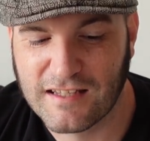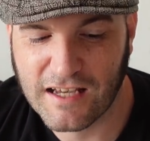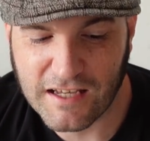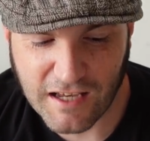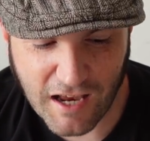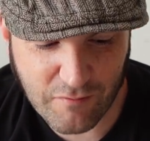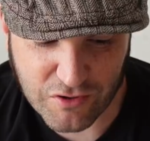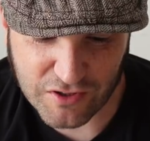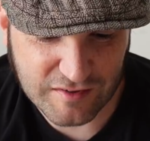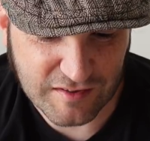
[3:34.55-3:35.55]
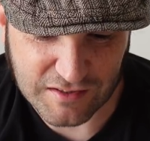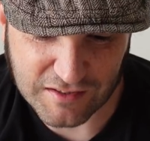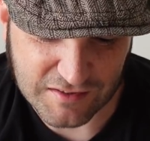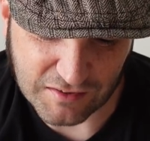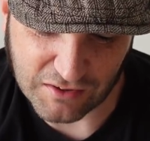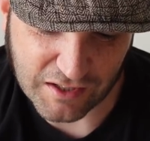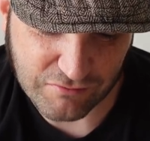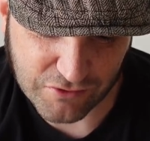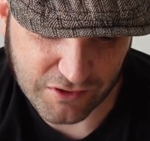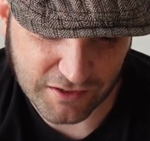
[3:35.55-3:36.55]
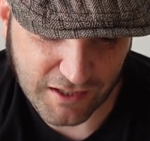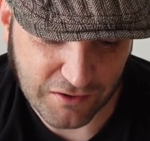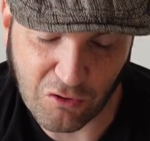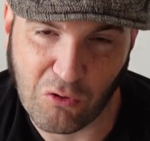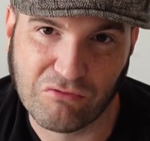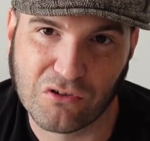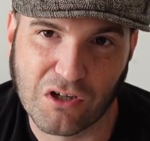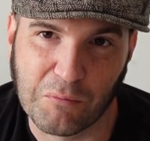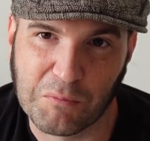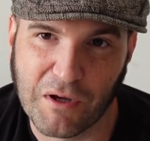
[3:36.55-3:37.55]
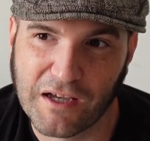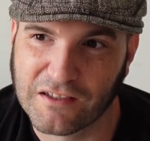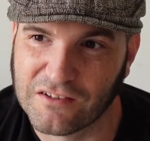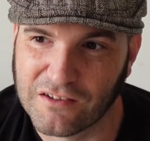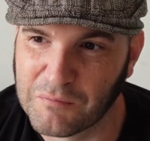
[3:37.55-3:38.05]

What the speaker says: that everything's going to get delayed for any kind of hopeful coming back here.